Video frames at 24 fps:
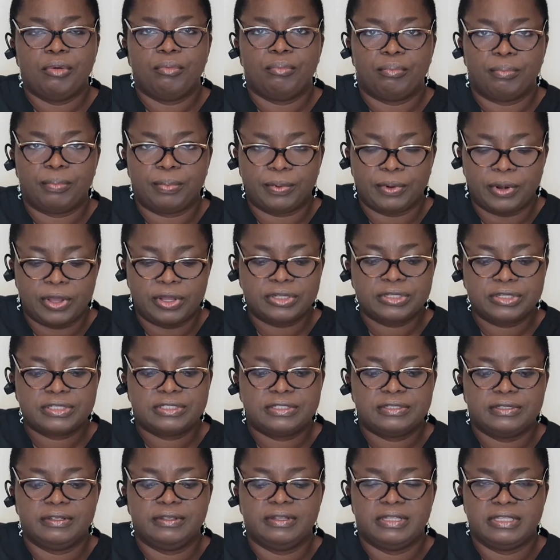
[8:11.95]

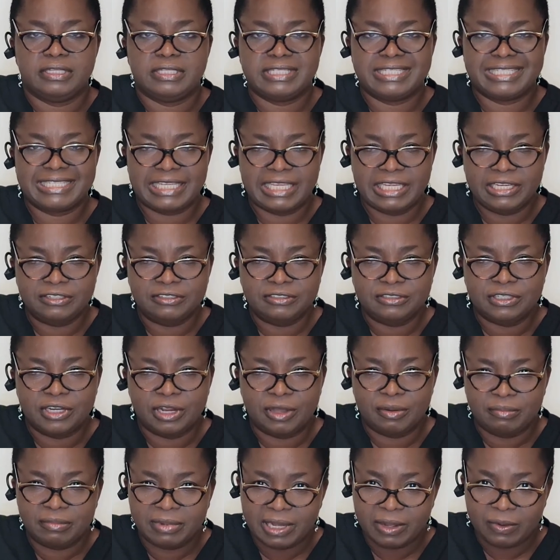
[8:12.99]
plus skill
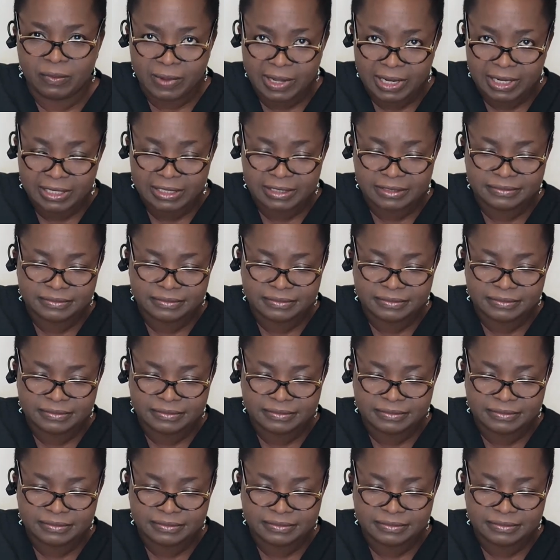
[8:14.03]
number 1